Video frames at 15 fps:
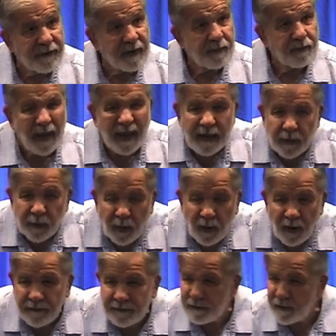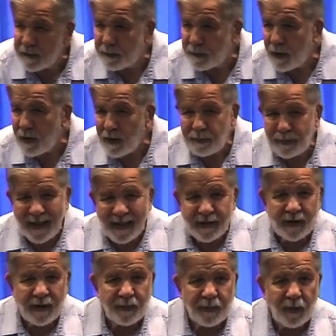of it. Baseball, football,
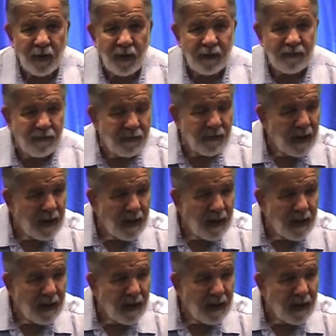basketball,